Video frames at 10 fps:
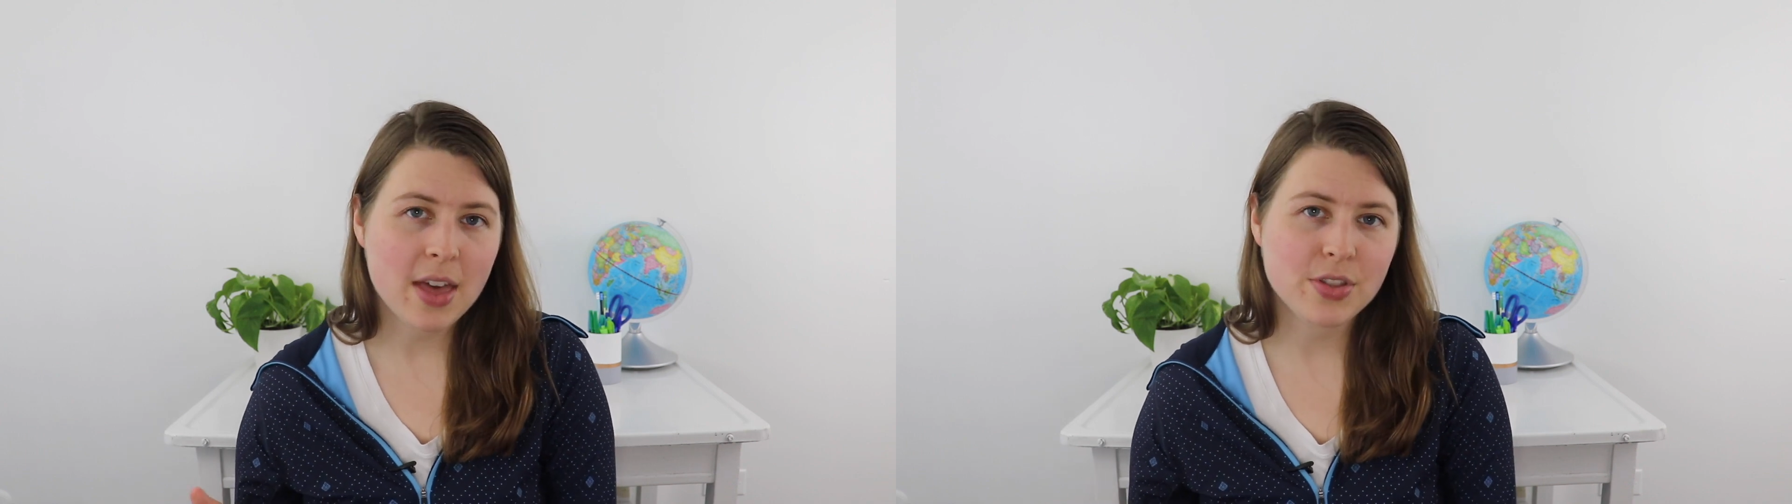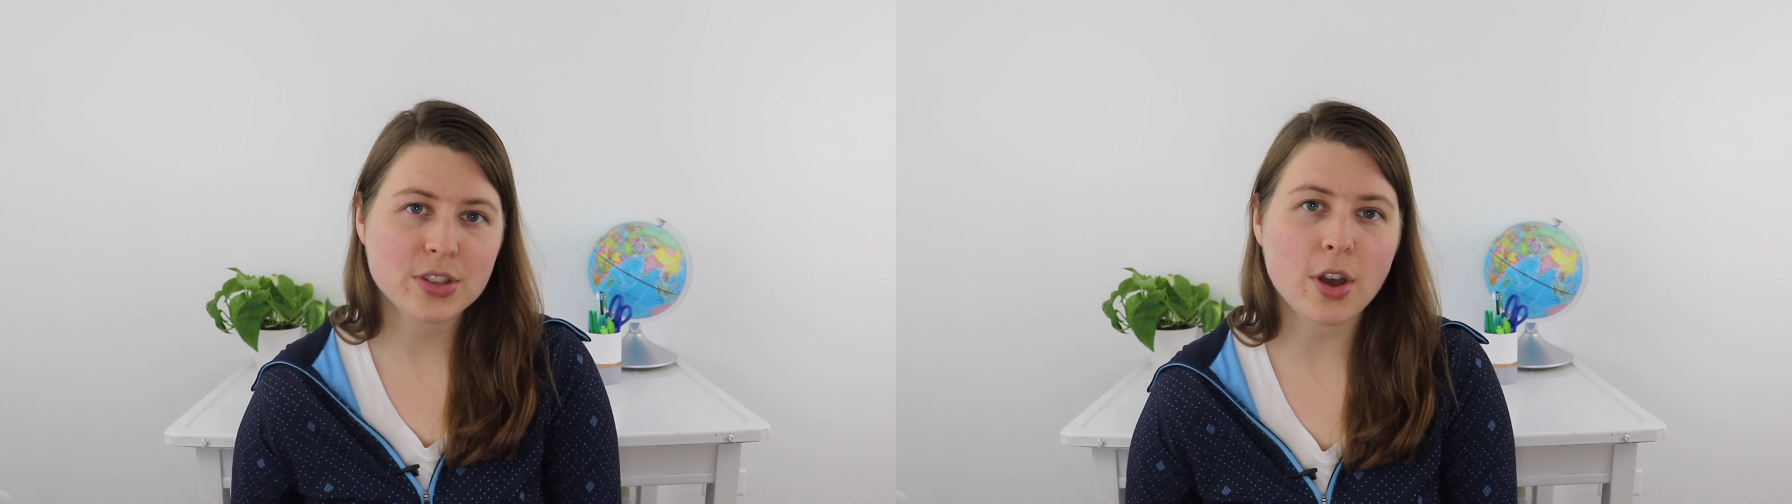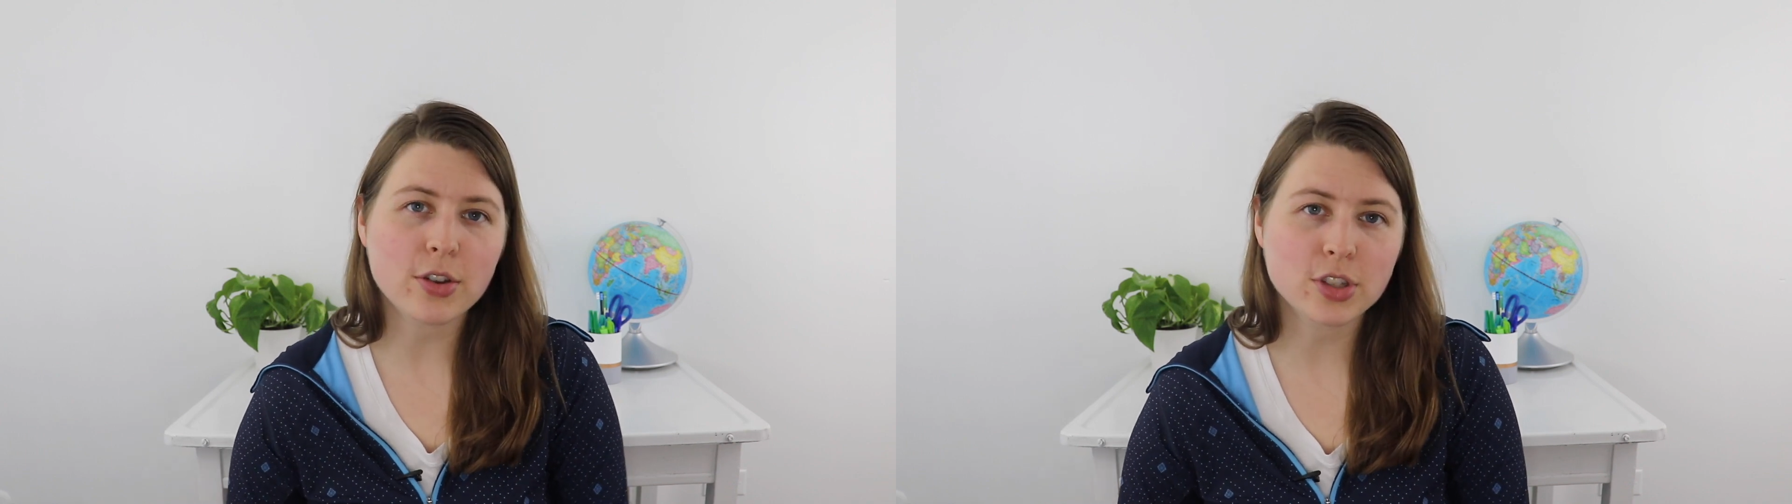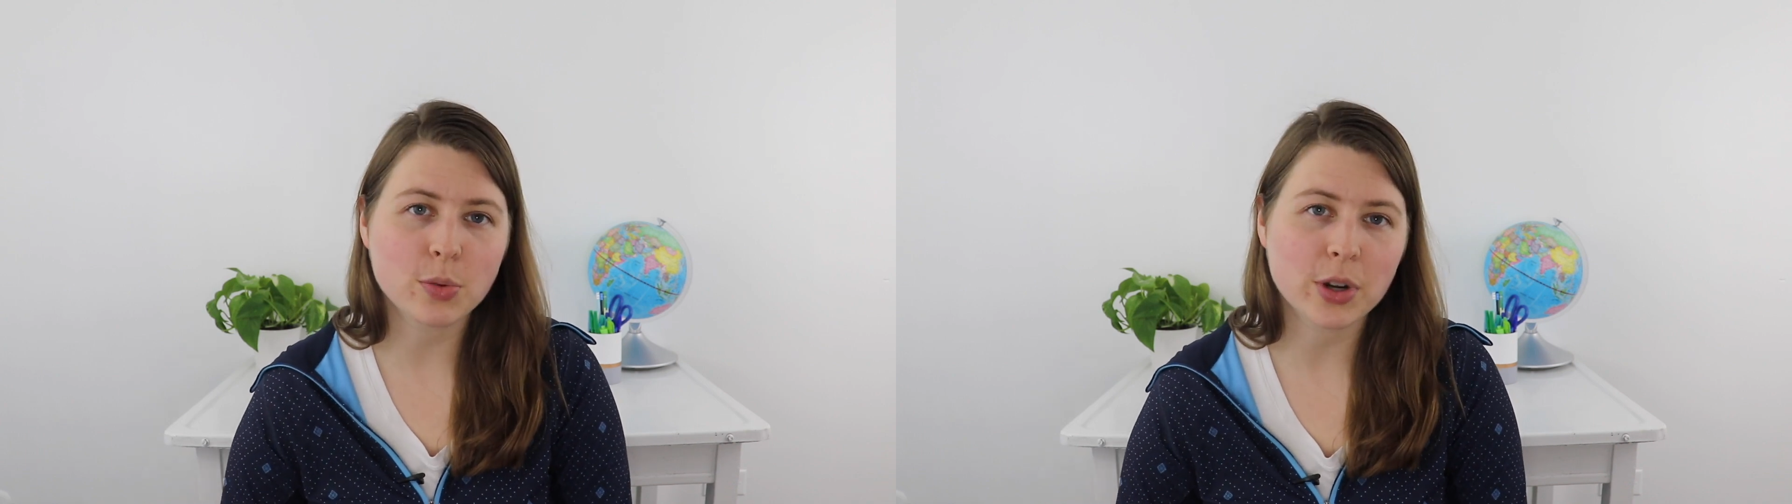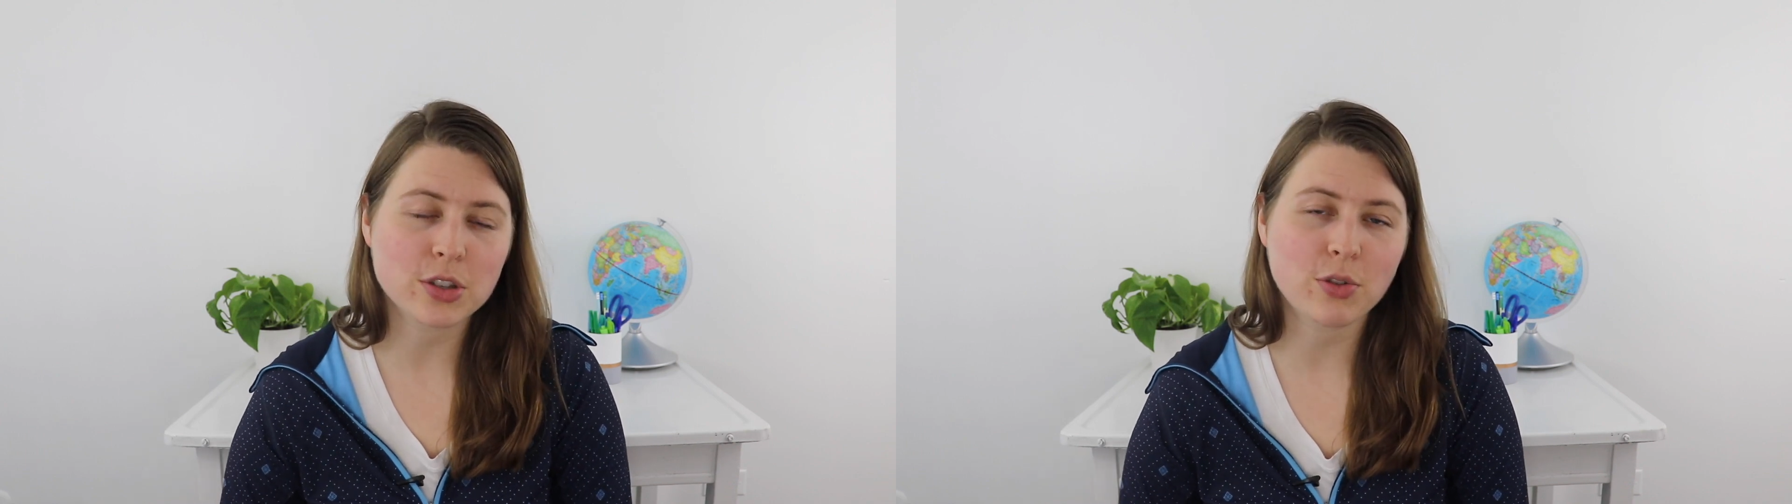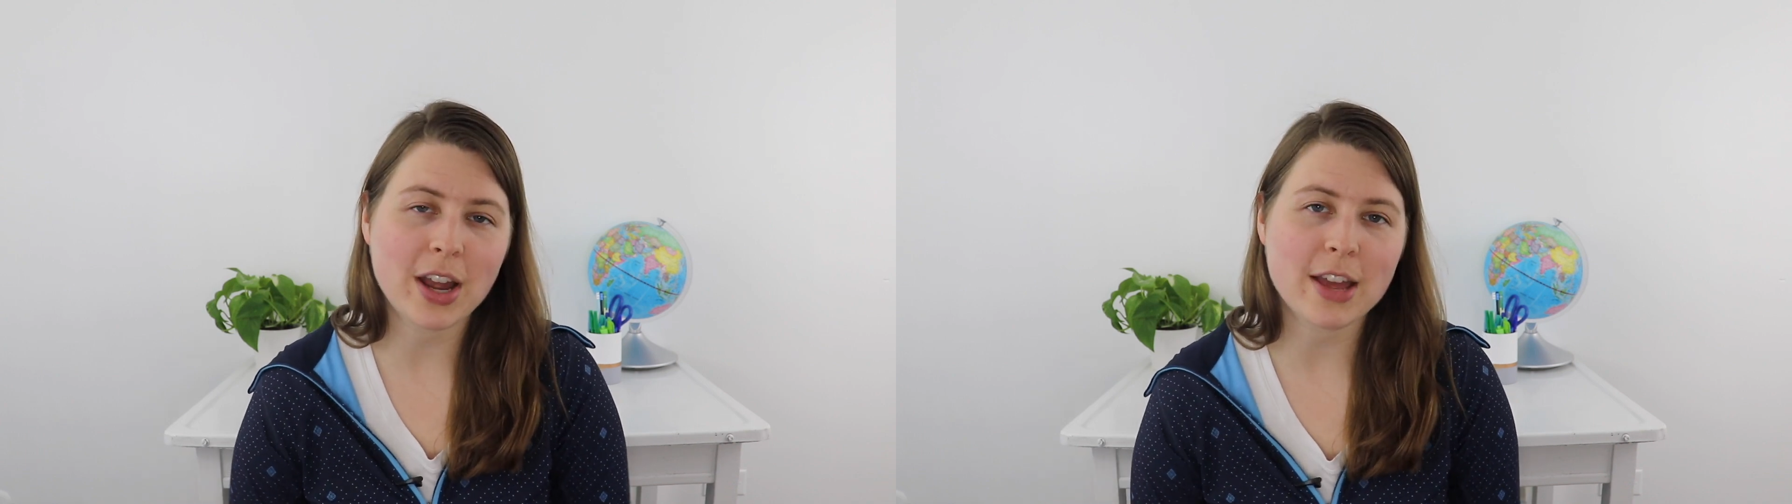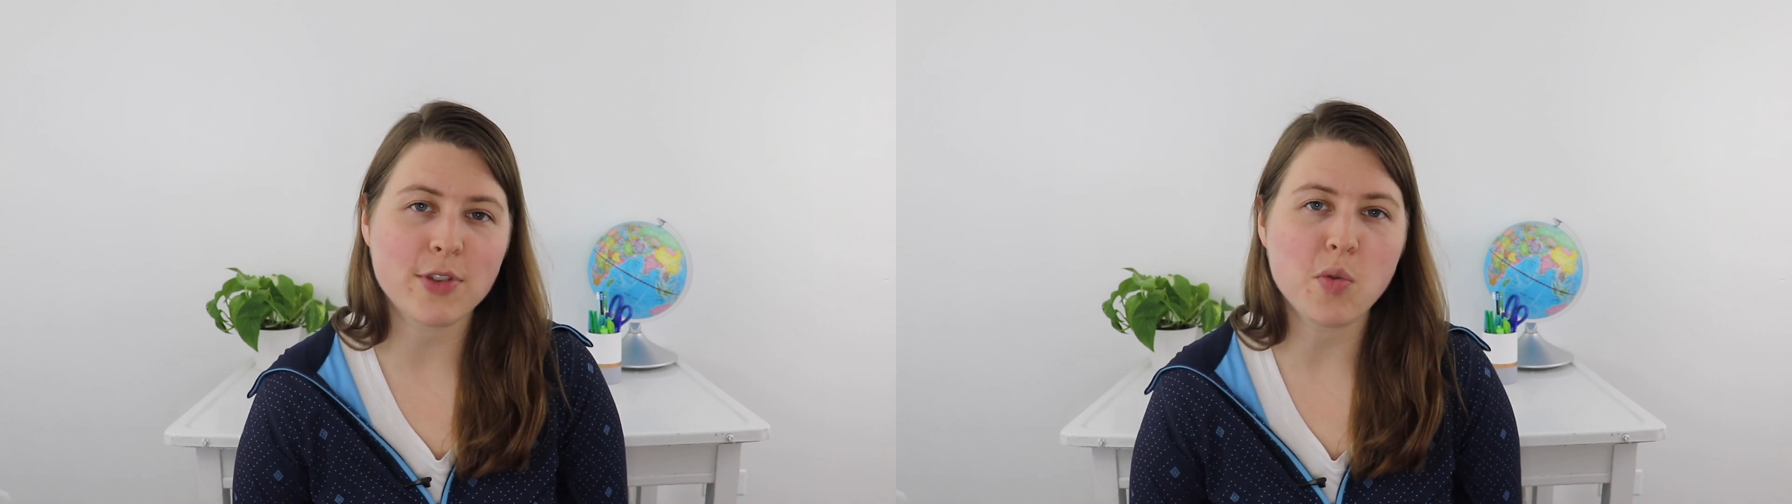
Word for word: This also works great if